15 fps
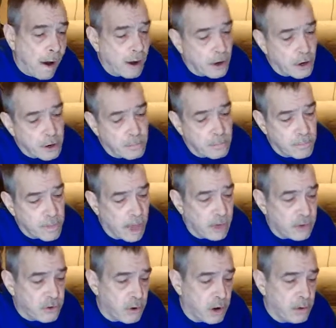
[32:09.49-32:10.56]
I heard
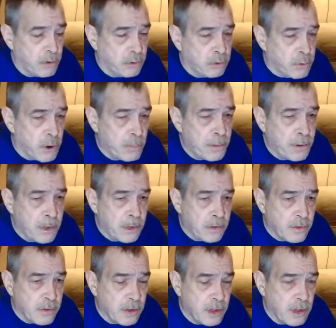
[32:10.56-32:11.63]
Night Train was ripping
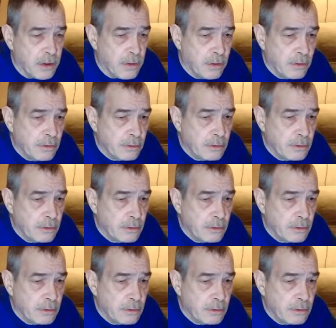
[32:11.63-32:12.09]
it today.